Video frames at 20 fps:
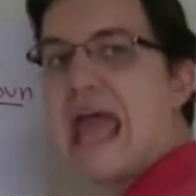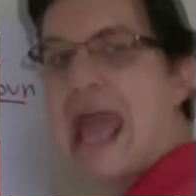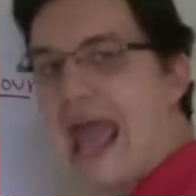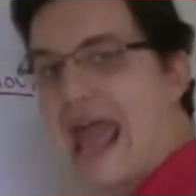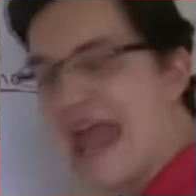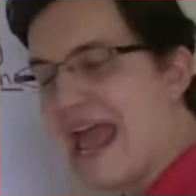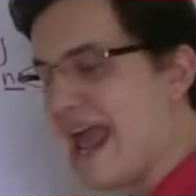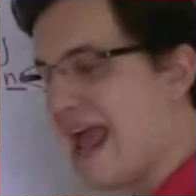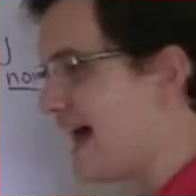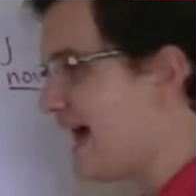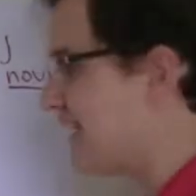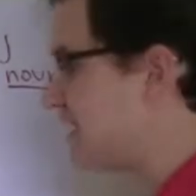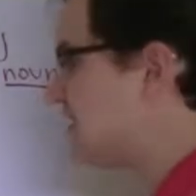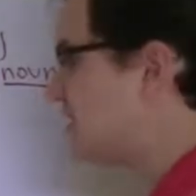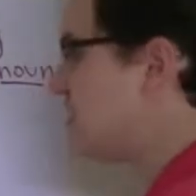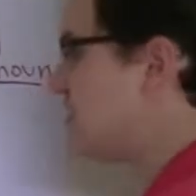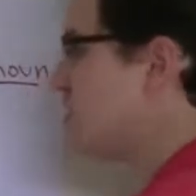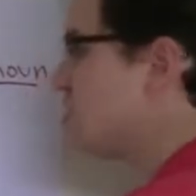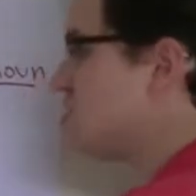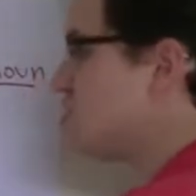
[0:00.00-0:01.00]

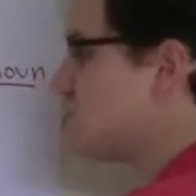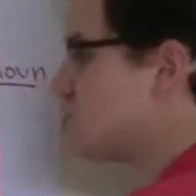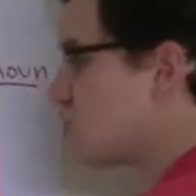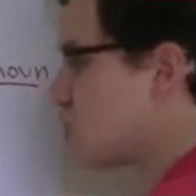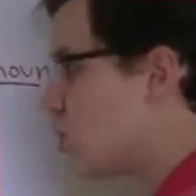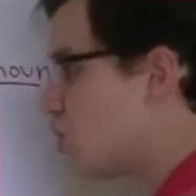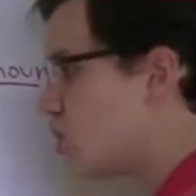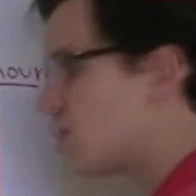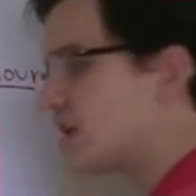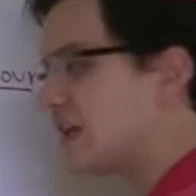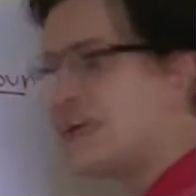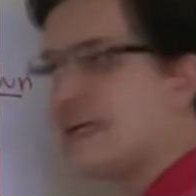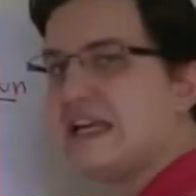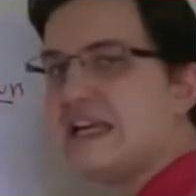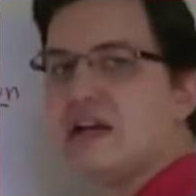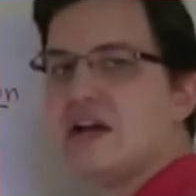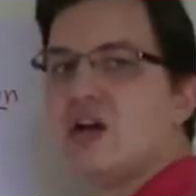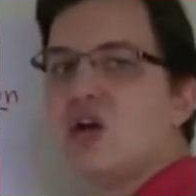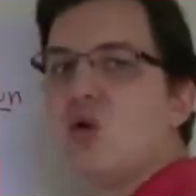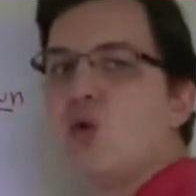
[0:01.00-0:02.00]
and
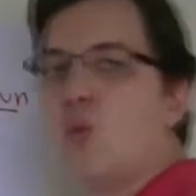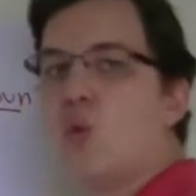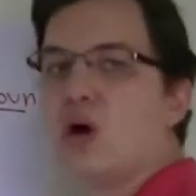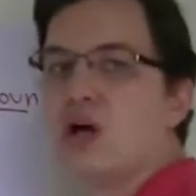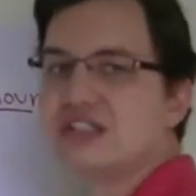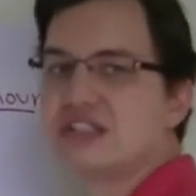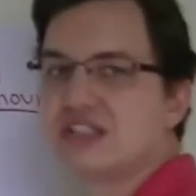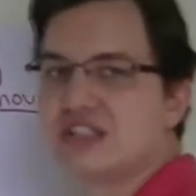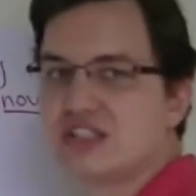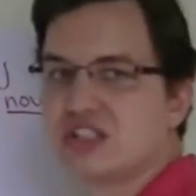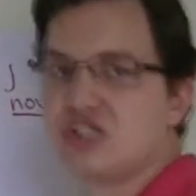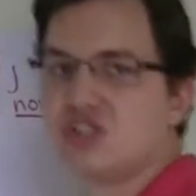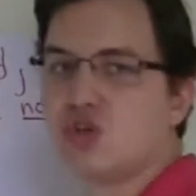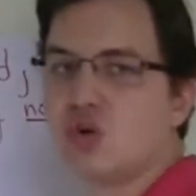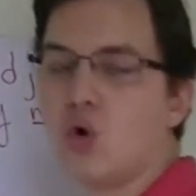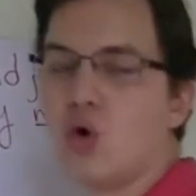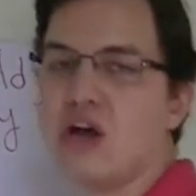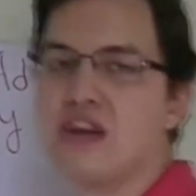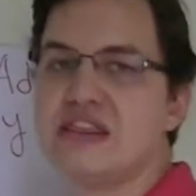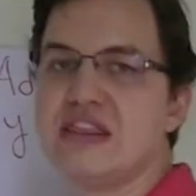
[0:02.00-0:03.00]
Turkey wants to
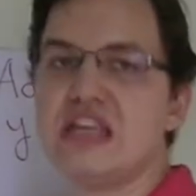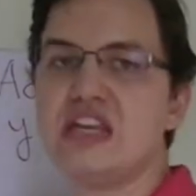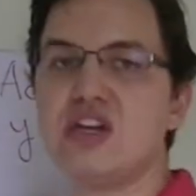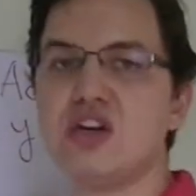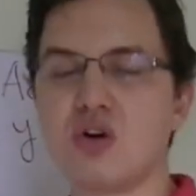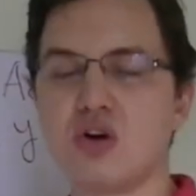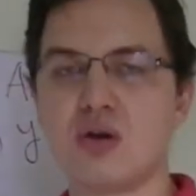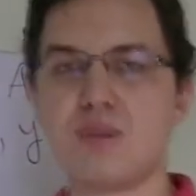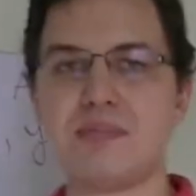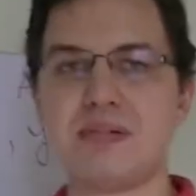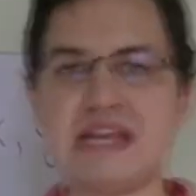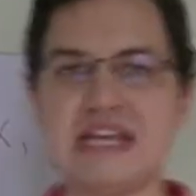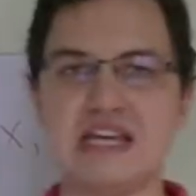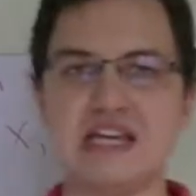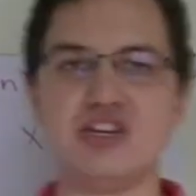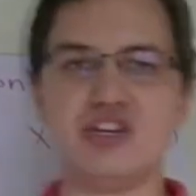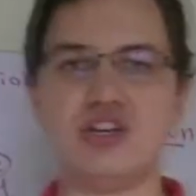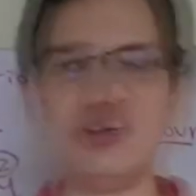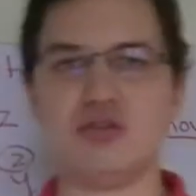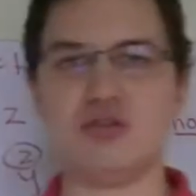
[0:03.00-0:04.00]
join the
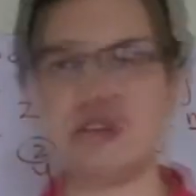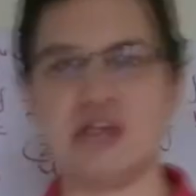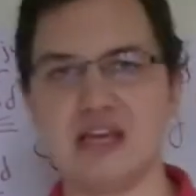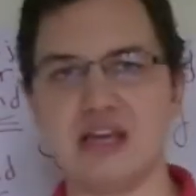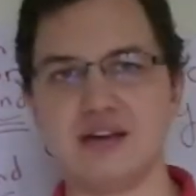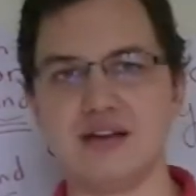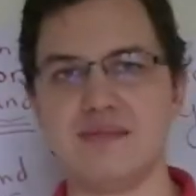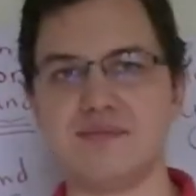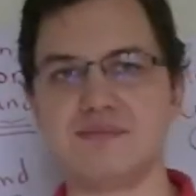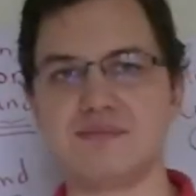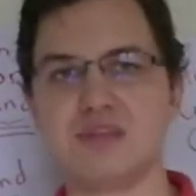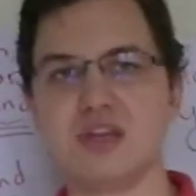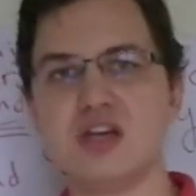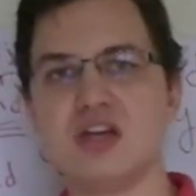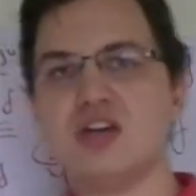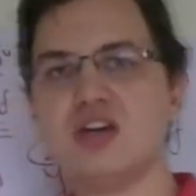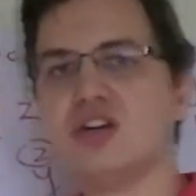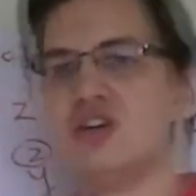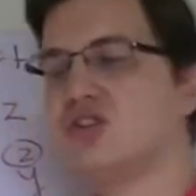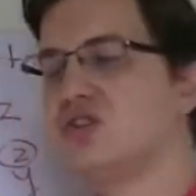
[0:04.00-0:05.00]
European Union.
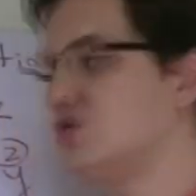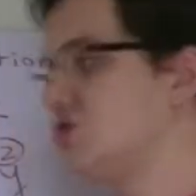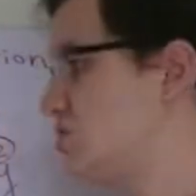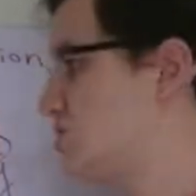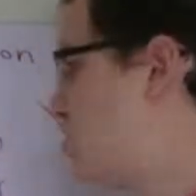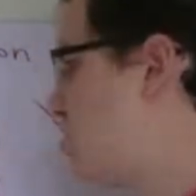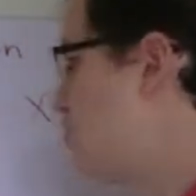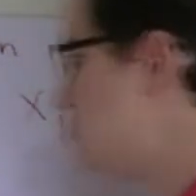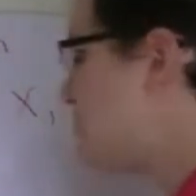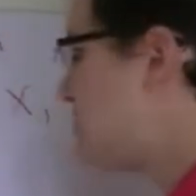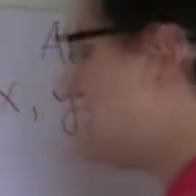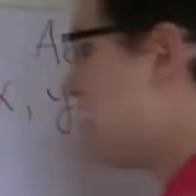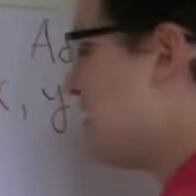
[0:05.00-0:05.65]
2